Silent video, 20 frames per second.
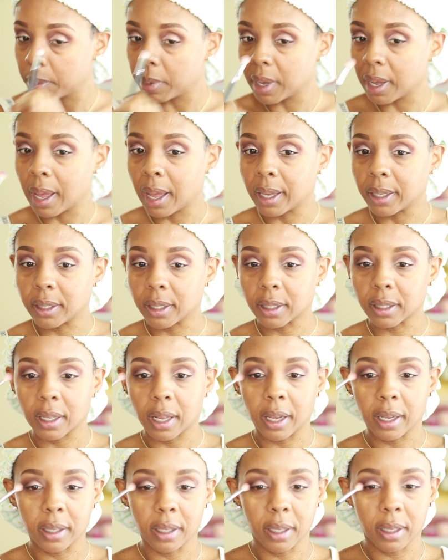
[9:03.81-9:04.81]
but I just
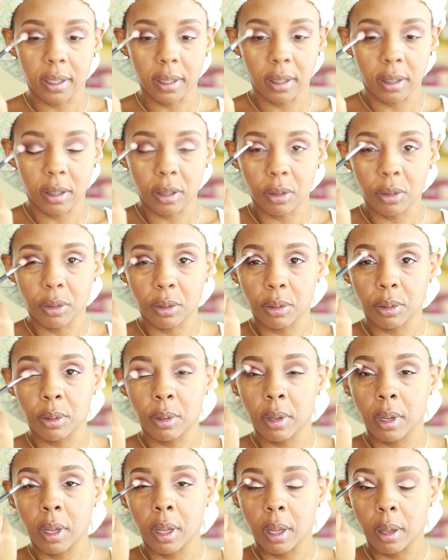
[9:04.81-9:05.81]
like this to
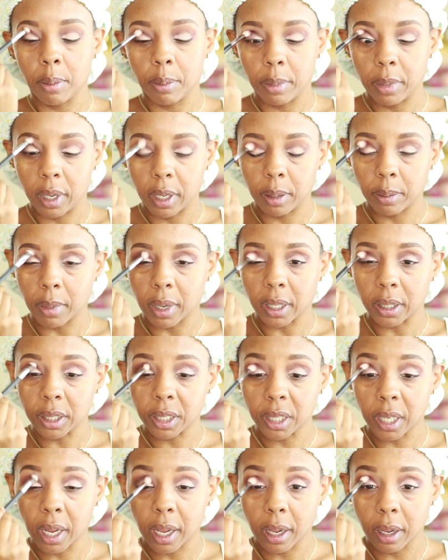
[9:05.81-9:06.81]
blend my
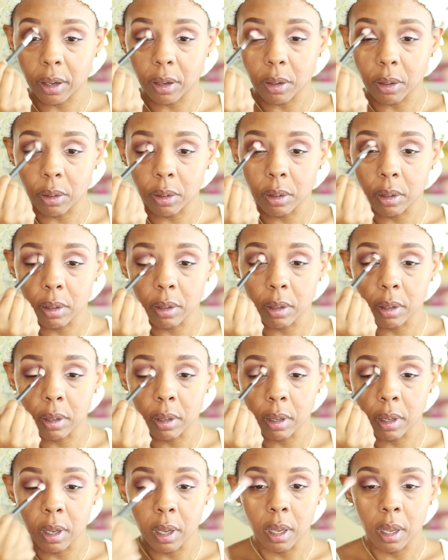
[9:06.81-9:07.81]
shadow.
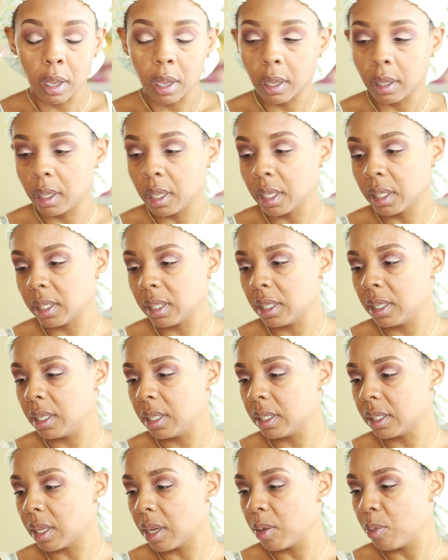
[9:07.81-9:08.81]
This
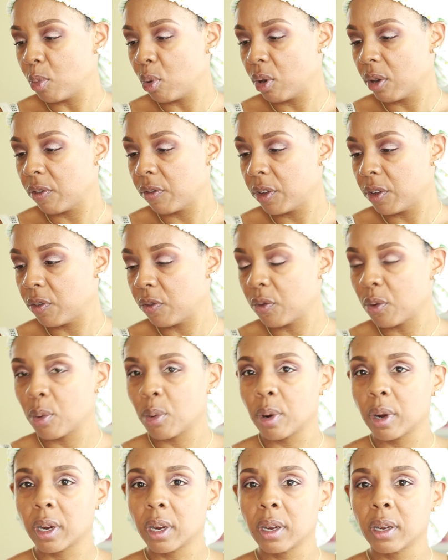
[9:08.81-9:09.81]
is a Morphe
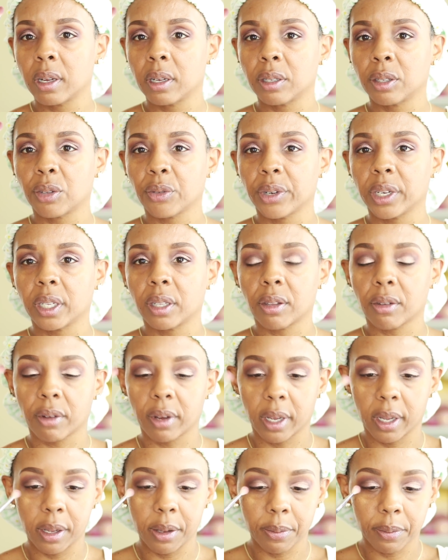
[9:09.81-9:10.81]
four three
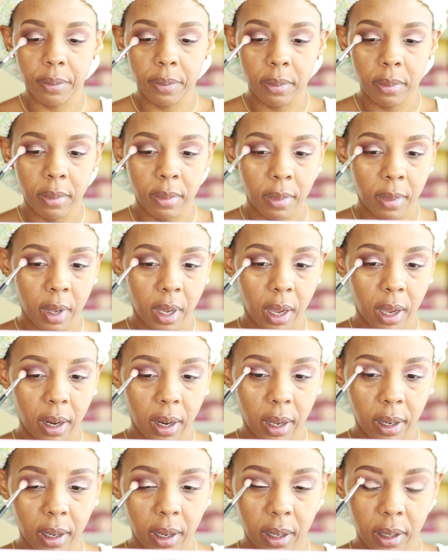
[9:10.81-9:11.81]
three, and
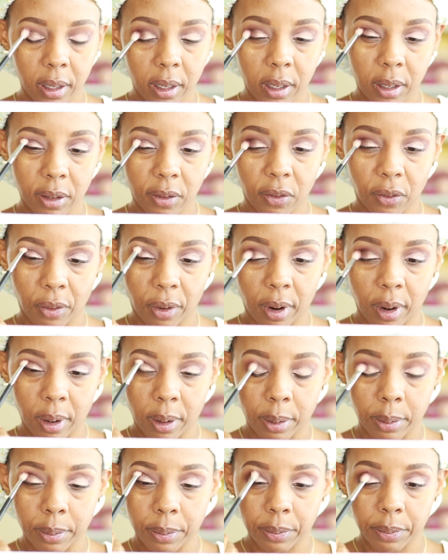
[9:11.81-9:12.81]
I got this
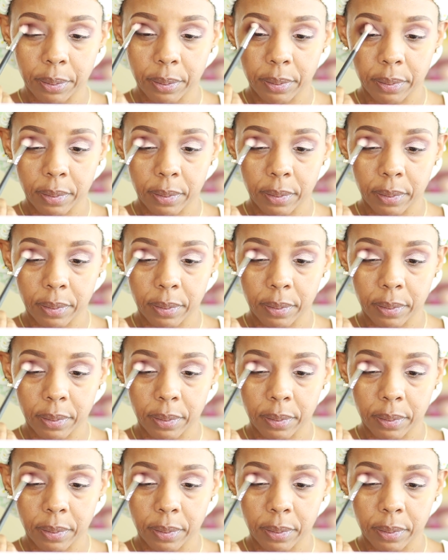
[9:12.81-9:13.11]
from